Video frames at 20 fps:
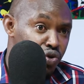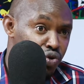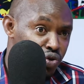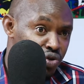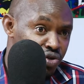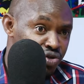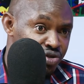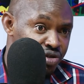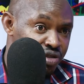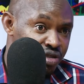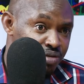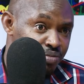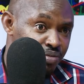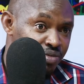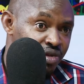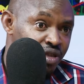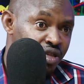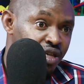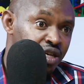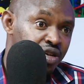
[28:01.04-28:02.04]
for
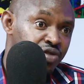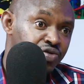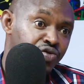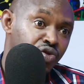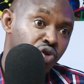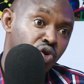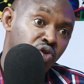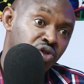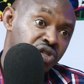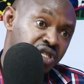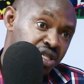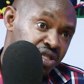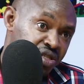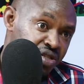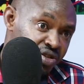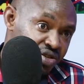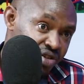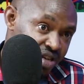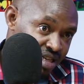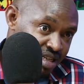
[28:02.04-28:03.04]
content creators.
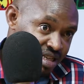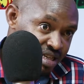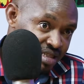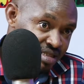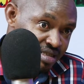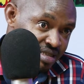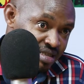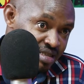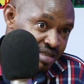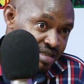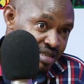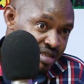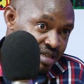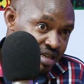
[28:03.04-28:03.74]
Okay.